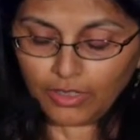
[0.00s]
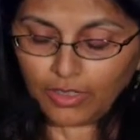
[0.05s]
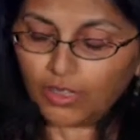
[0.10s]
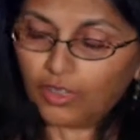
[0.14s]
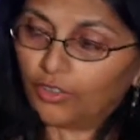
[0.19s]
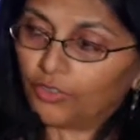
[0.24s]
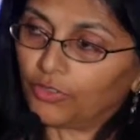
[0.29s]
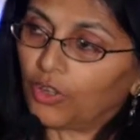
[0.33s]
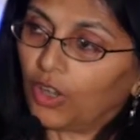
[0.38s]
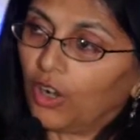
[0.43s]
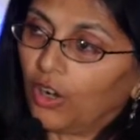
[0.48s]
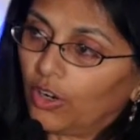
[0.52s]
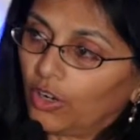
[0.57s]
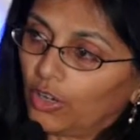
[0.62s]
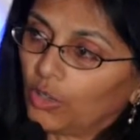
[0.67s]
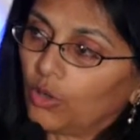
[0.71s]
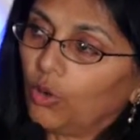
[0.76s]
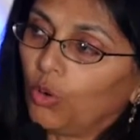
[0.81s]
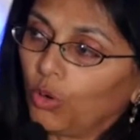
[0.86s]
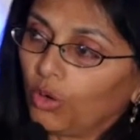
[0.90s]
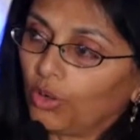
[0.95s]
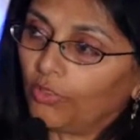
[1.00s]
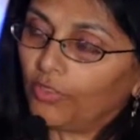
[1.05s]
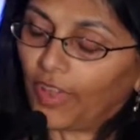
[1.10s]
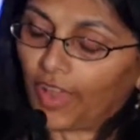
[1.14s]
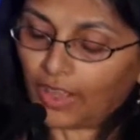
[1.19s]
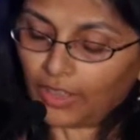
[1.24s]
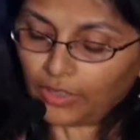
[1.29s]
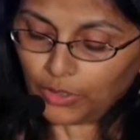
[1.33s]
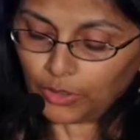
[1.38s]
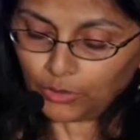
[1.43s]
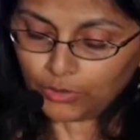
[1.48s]
of our core
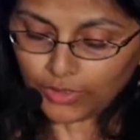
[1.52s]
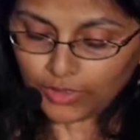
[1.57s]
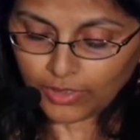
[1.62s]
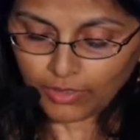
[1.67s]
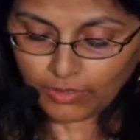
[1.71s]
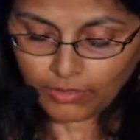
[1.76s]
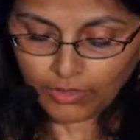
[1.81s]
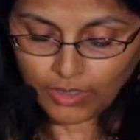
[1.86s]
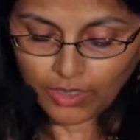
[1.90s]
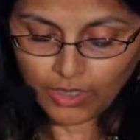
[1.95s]
values,